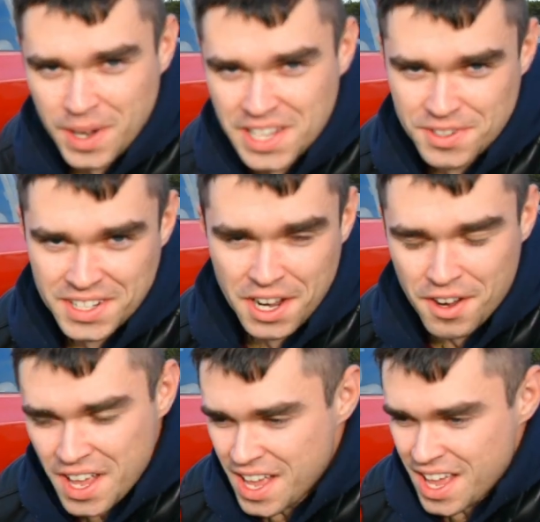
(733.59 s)
miles right now
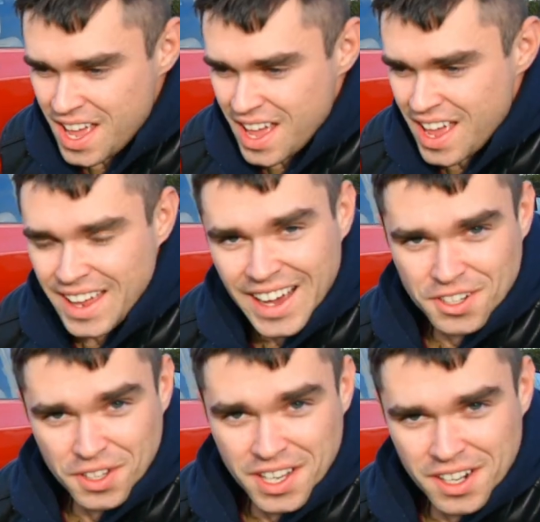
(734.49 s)
and I
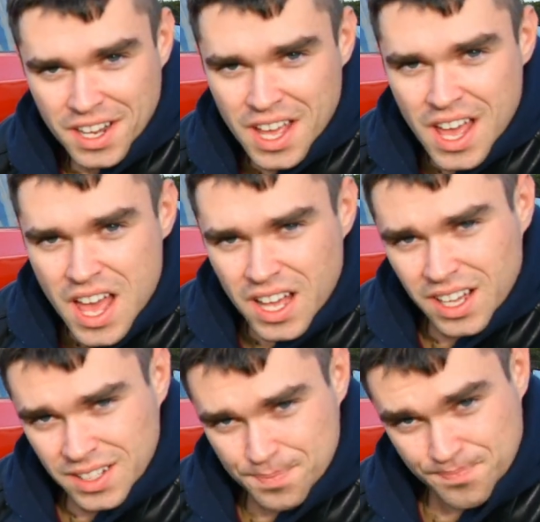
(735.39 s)
don't care.
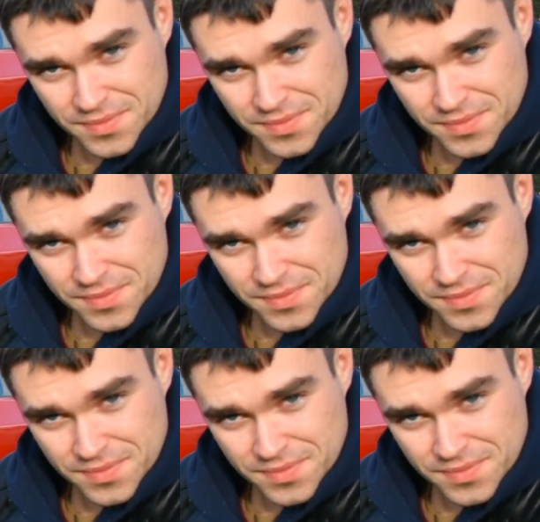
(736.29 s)
Uh,